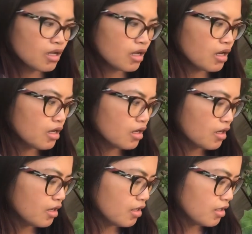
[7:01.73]

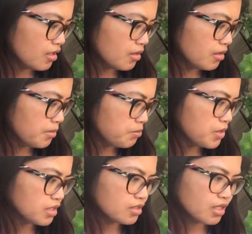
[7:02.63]

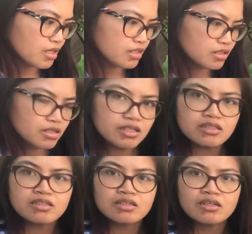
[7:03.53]
But they are not,
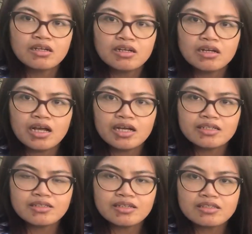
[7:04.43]

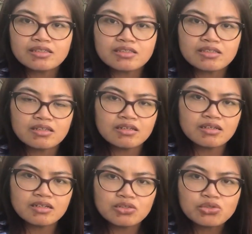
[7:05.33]
and it
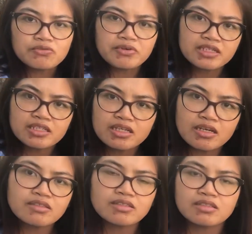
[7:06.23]
look very
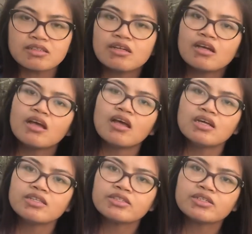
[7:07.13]
healthy.
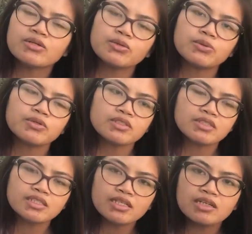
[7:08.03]
So
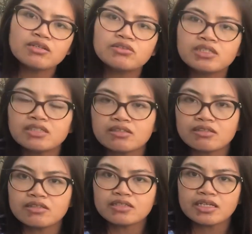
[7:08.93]
the second
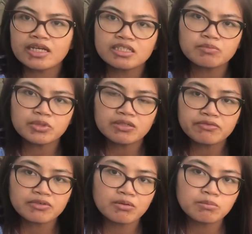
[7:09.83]
reason, can it be
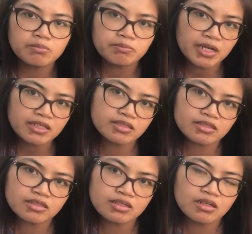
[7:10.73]
from pest
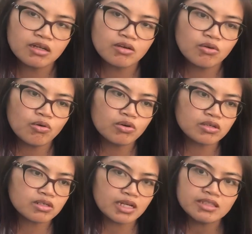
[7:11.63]

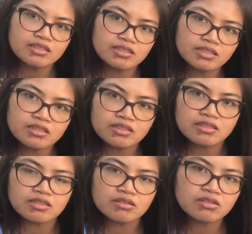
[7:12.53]
or any
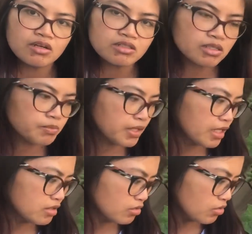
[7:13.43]
disease on the
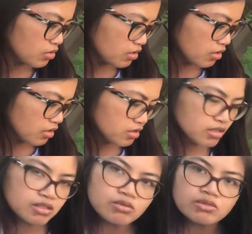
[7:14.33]
plant or on
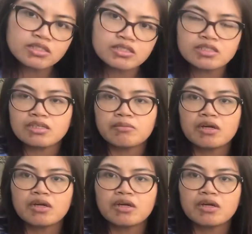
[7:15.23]
the root system?